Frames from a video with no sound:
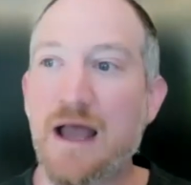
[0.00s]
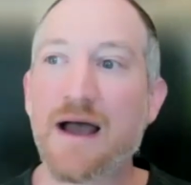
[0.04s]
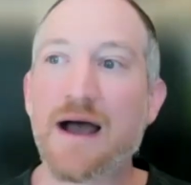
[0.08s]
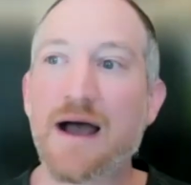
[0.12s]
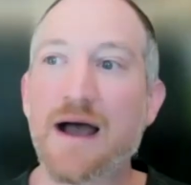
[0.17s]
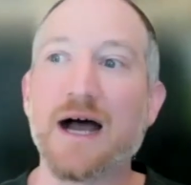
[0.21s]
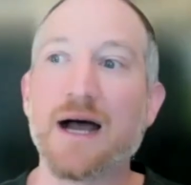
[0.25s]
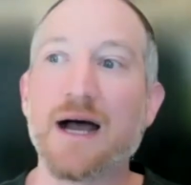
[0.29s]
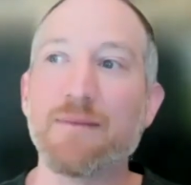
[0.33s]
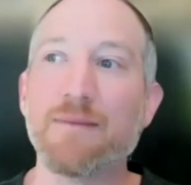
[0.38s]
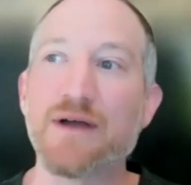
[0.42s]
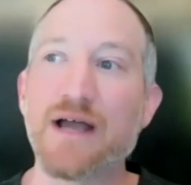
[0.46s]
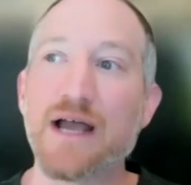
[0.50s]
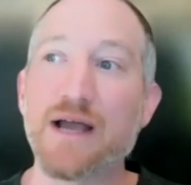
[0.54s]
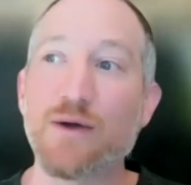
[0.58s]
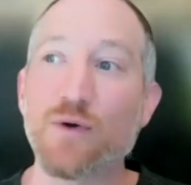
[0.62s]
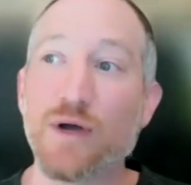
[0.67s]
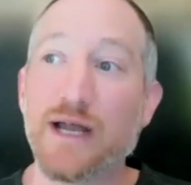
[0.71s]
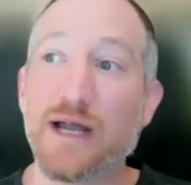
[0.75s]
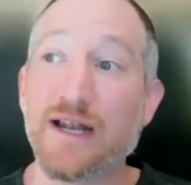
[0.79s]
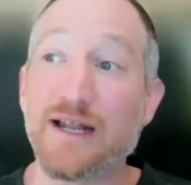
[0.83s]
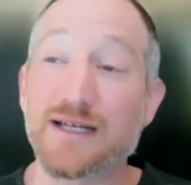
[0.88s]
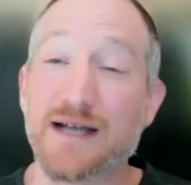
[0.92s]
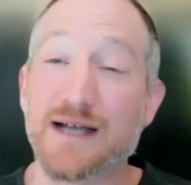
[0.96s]
Um,
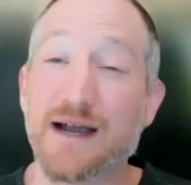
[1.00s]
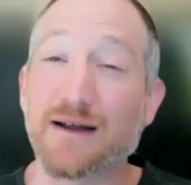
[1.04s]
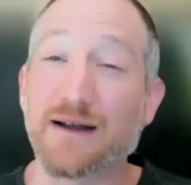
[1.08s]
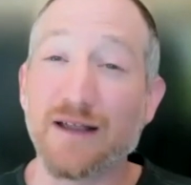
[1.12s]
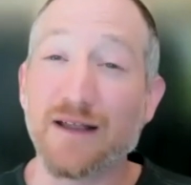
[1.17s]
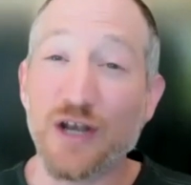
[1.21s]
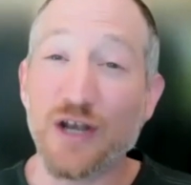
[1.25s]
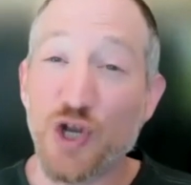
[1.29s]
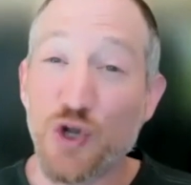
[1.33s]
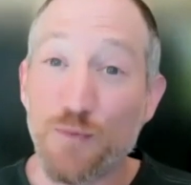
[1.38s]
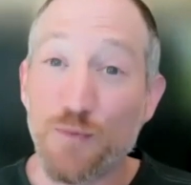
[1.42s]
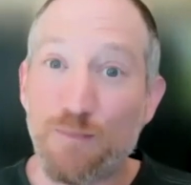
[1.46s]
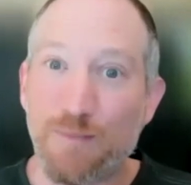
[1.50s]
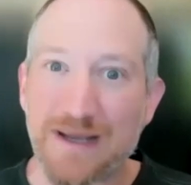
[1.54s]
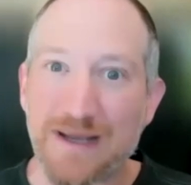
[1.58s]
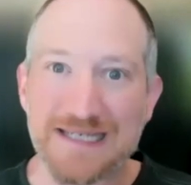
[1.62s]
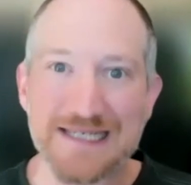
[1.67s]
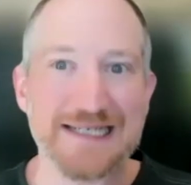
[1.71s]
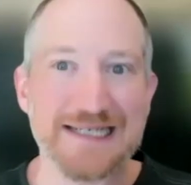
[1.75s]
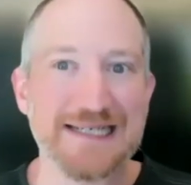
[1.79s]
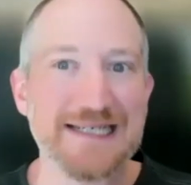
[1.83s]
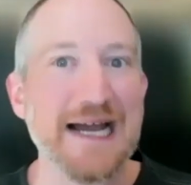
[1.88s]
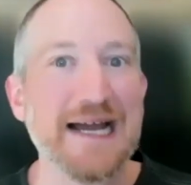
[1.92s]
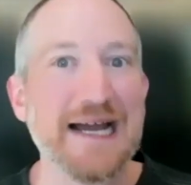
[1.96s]
an entirely new
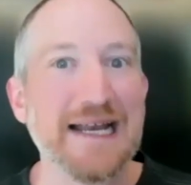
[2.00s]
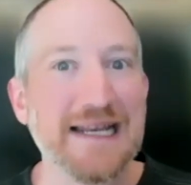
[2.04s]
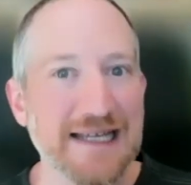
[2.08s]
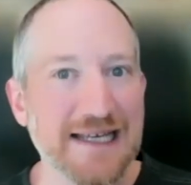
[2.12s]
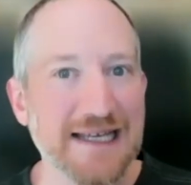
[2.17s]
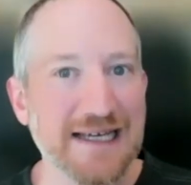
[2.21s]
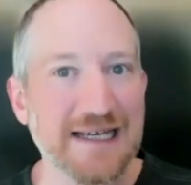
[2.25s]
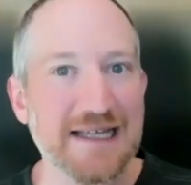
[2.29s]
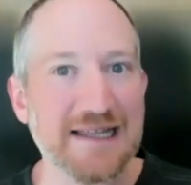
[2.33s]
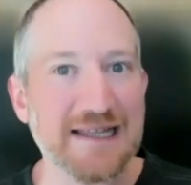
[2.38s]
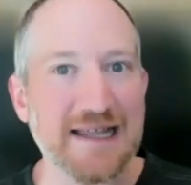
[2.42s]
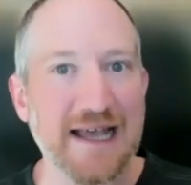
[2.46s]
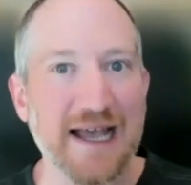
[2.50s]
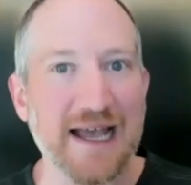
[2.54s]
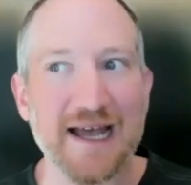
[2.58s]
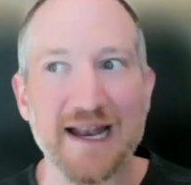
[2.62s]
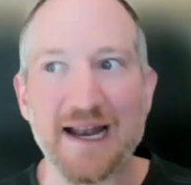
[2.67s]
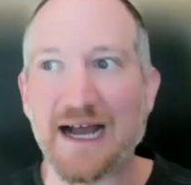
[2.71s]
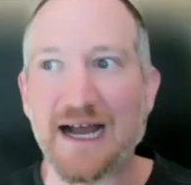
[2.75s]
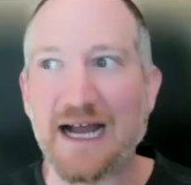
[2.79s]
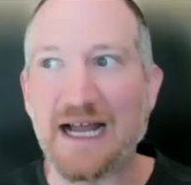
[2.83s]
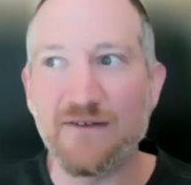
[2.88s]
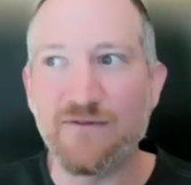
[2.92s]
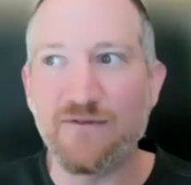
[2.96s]
business idea
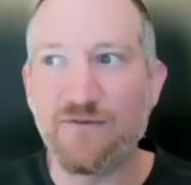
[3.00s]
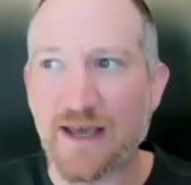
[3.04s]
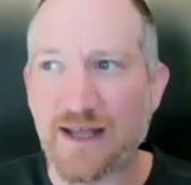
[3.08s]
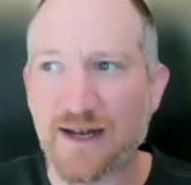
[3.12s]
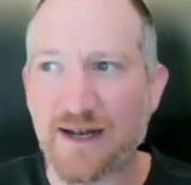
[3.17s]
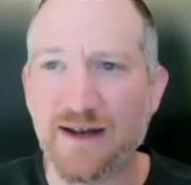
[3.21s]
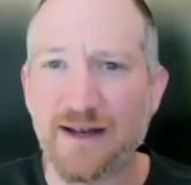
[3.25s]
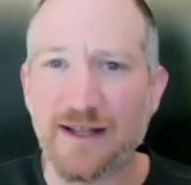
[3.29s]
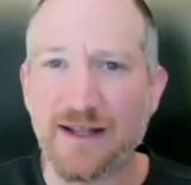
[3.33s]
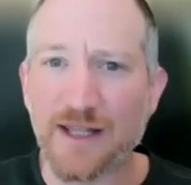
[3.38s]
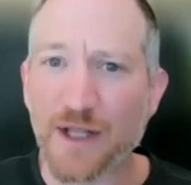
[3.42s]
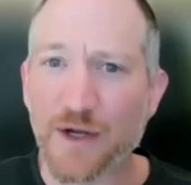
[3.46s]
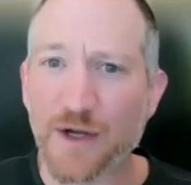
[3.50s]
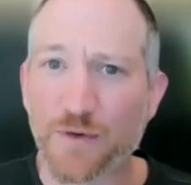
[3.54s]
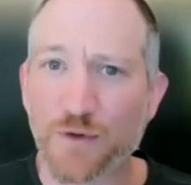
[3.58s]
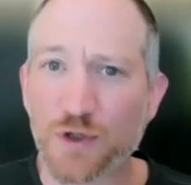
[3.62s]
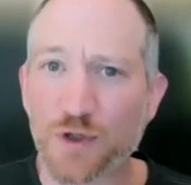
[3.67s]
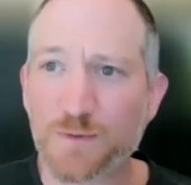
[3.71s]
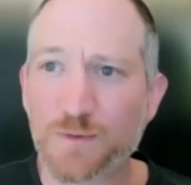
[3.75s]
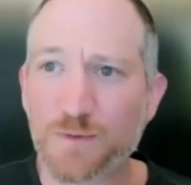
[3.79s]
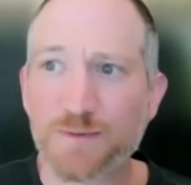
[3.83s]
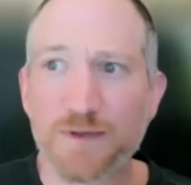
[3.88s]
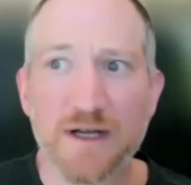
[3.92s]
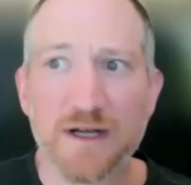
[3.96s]
that I vetted in the
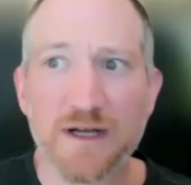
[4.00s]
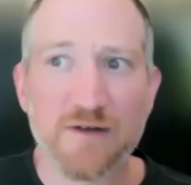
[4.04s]
group,